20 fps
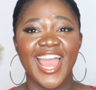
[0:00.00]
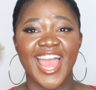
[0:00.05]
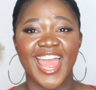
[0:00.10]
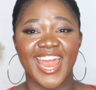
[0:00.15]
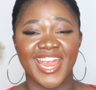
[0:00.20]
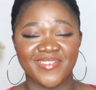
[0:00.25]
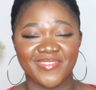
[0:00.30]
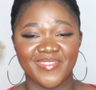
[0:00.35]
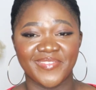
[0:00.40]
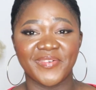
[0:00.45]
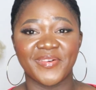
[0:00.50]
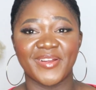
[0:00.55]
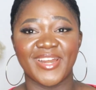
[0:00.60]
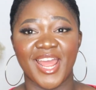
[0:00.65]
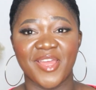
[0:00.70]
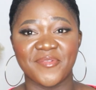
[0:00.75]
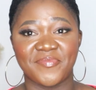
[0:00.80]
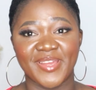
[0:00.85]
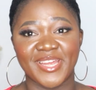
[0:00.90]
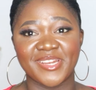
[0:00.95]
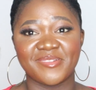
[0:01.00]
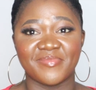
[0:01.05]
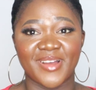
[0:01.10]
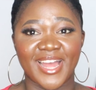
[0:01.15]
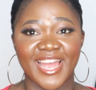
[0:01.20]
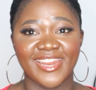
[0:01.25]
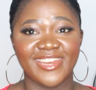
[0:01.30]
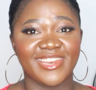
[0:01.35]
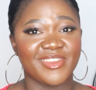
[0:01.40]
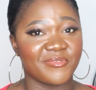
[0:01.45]
I remember when I paid
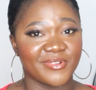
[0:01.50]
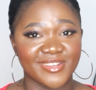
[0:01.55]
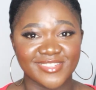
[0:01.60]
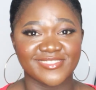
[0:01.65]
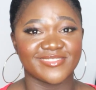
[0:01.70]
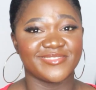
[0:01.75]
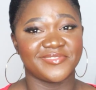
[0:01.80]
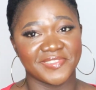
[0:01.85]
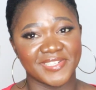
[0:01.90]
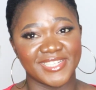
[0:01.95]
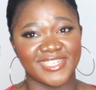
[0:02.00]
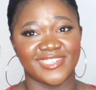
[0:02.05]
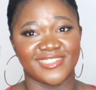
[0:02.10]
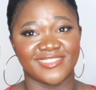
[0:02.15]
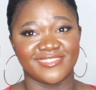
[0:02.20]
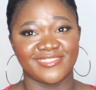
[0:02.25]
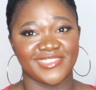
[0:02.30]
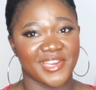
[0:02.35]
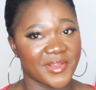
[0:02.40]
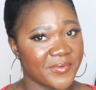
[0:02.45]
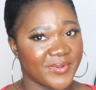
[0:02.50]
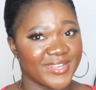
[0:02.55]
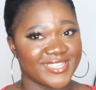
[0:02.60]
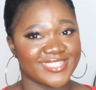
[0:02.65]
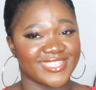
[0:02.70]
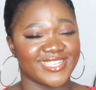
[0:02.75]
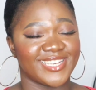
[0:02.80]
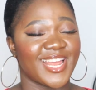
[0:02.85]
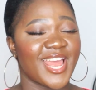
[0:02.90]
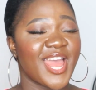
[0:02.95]
mine, it wasn't funny. It
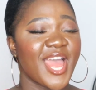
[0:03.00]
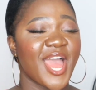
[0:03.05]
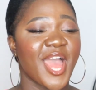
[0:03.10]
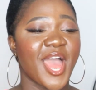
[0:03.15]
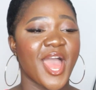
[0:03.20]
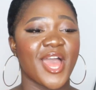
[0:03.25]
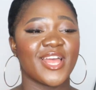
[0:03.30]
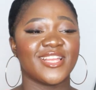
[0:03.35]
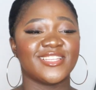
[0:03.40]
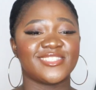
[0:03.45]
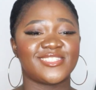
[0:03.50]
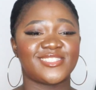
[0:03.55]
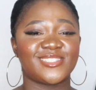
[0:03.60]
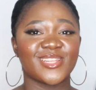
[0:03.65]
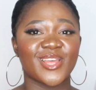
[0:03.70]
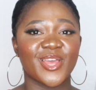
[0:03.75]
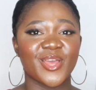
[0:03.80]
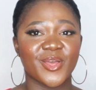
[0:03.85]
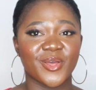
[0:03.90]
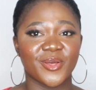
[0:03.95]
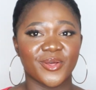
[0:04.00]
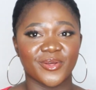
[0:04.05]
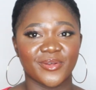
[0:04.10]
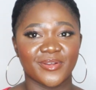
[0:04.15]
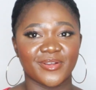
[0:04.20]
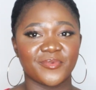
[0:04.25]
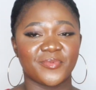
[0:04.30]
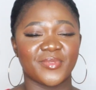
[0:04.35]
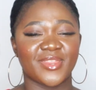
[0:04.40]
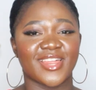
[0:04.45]
wasn't.
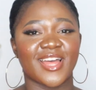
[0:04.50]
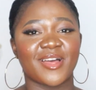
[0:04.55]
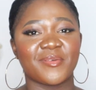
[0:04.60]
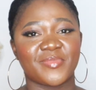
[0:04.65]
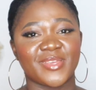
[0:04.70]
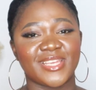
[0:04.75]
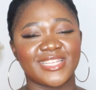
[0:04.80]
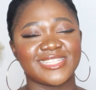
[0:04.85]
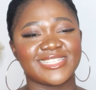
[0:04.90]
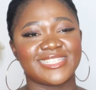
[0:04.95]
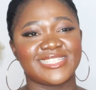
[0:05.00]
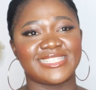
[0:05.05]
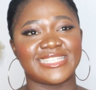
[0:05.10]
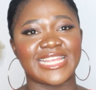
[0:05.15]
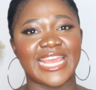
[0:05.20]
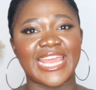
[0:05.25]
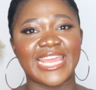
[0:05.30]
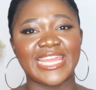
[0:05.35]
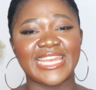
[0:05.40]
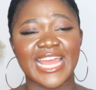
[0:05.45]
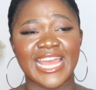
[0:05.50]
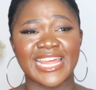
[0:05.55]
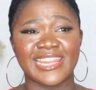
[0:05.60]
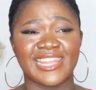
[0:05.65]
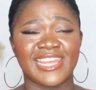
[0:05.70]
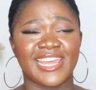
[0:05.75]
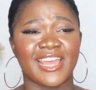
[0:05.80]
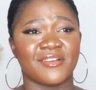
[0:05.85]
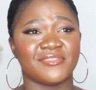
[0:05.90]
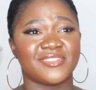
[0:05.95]
So with that being said, I
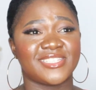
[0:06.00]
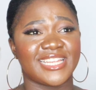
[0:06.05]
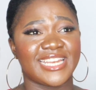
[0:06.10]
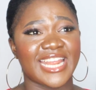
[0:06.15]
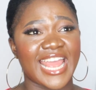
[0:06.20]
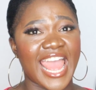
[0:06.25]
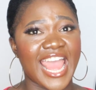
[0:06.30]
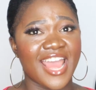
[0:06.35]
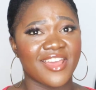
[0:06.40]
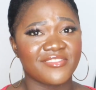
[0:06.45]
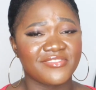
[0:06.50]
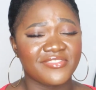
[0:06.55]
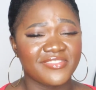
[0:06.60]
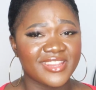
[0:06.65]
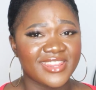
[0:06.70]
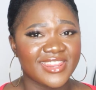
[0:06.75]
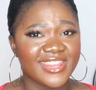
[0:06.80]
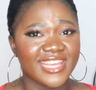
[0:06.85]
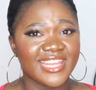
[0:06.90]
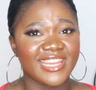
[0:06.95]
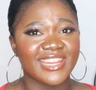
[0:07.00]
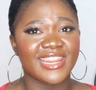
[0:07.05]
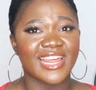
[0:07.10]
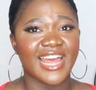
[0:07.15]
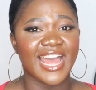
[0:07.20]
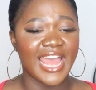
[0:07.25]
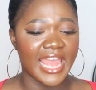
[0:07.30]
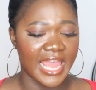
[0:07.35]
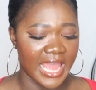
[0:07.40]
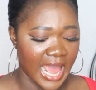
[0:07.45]
think I've said everything
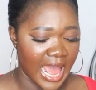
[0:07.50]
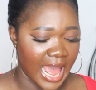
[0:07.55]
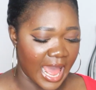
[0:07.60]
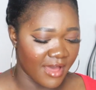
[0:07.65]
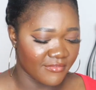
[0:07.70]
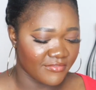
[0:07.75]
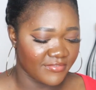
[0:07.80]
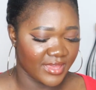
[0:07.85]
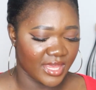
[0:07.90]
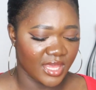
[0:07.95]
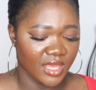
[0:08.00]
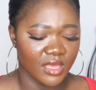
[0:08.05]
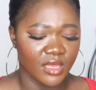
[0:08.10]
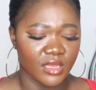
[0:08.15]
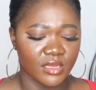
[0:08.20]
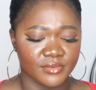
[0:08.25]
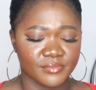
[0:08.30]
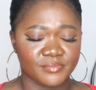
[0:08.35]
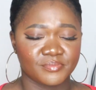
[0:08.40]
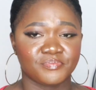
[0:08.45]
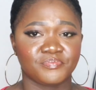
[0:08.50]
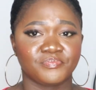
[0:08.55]
that I have here.